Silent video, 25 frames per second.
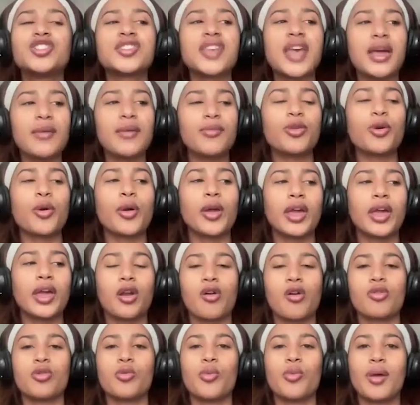Just him throwing
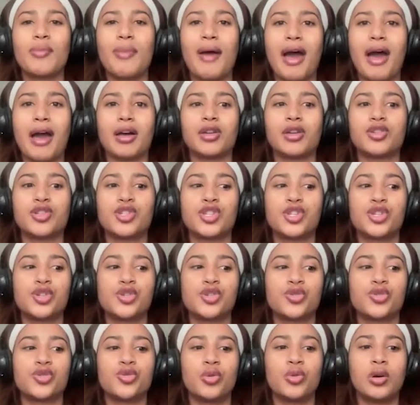it all the way back
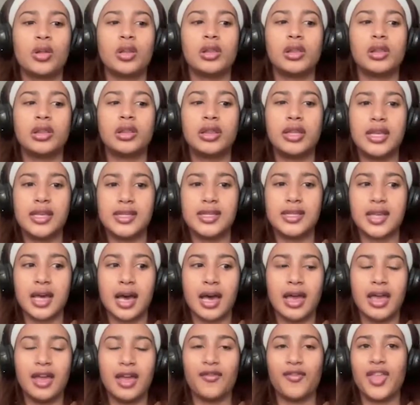to
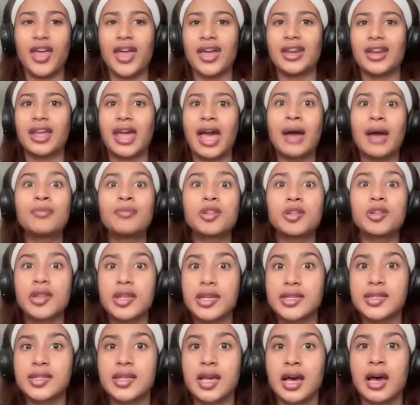Lisa. If they had kept
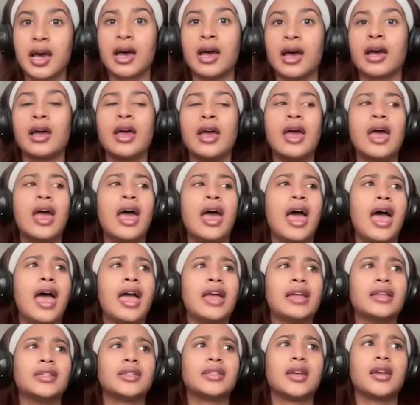Lisa
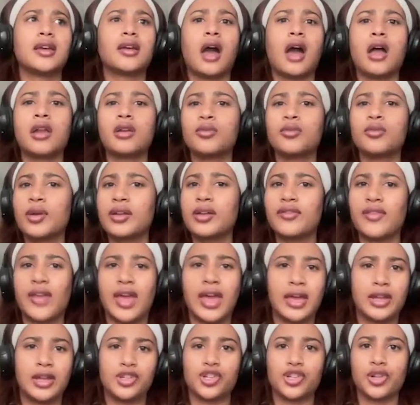and gotten rid
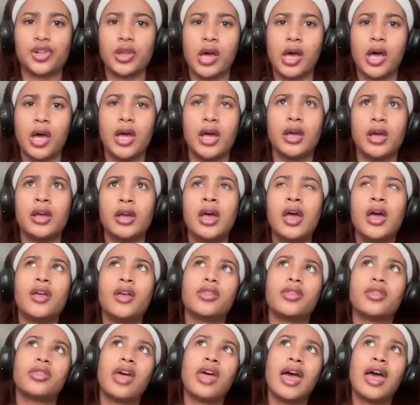of Angela,
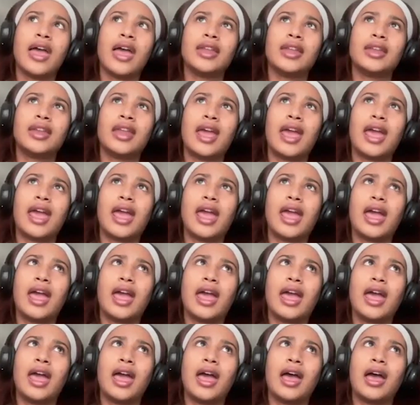then
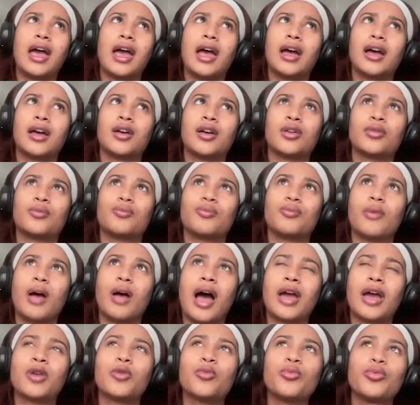
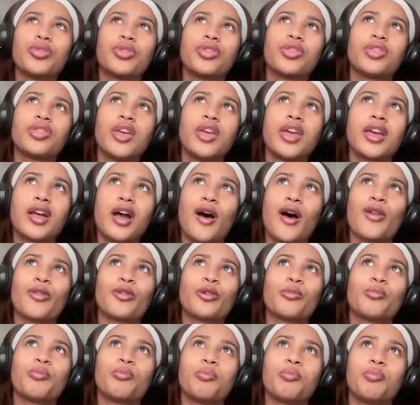I don't think
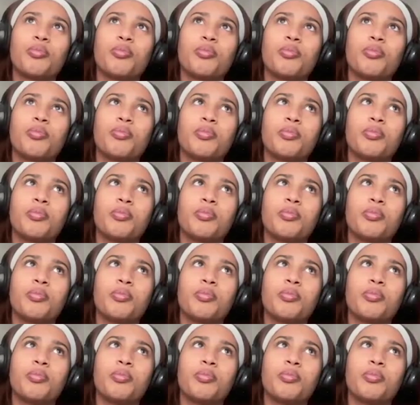other